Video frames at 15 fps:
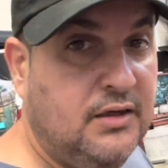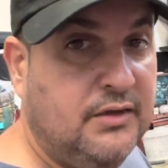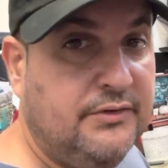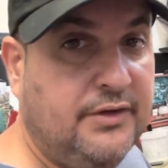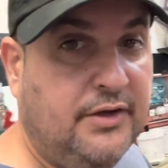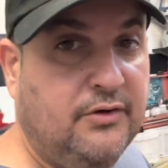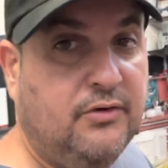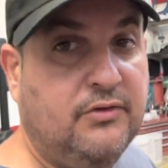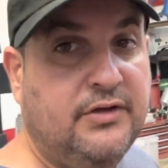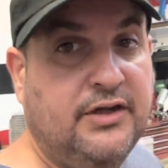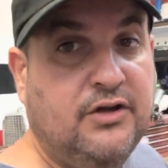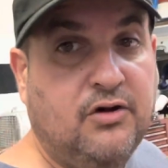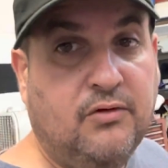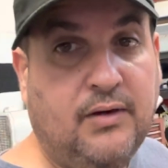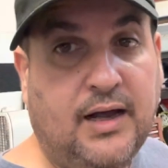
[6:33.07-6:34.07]
not only
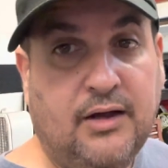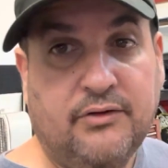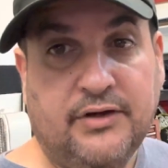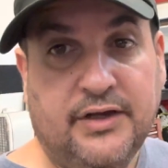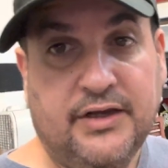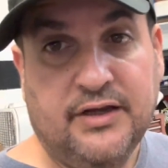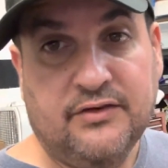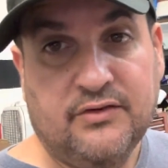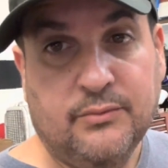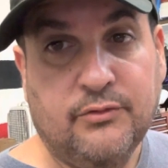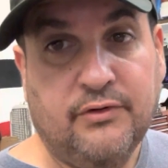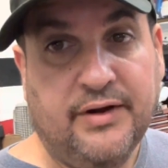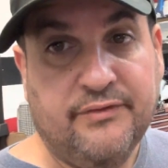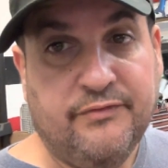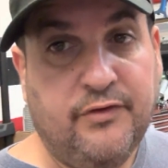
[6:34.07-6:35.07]
go out and get some
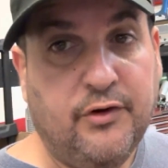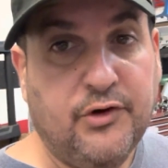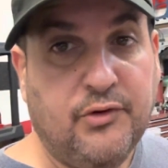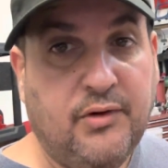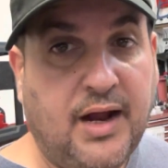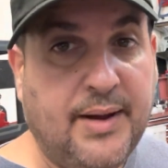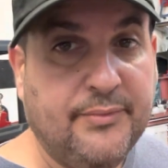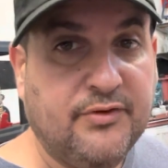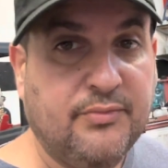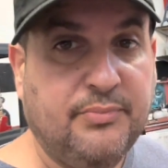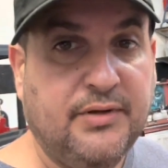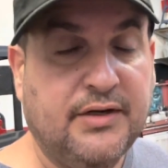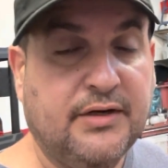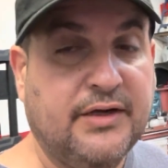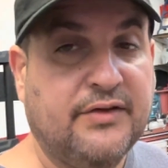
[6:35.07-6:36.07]
great photo ops,
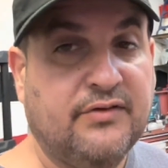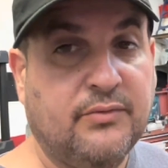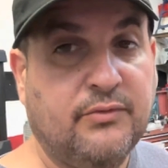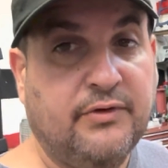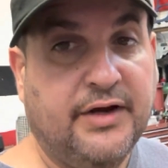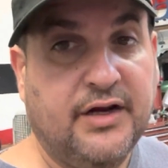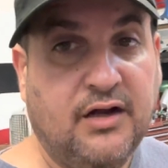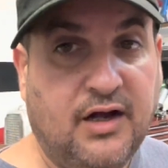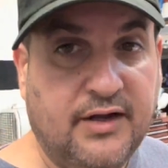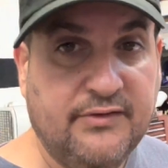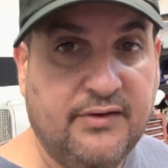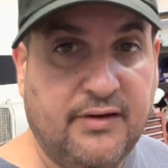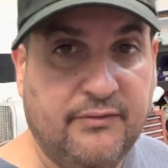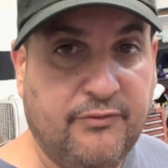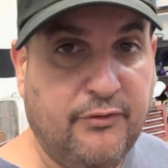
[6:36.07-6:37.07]
but get some great
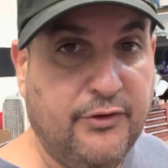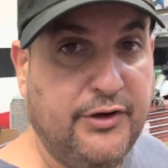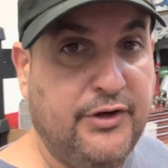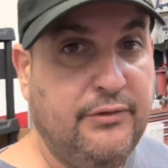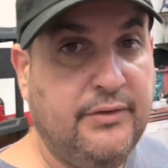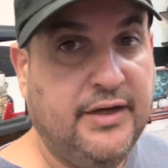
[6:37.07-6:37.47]
content for you.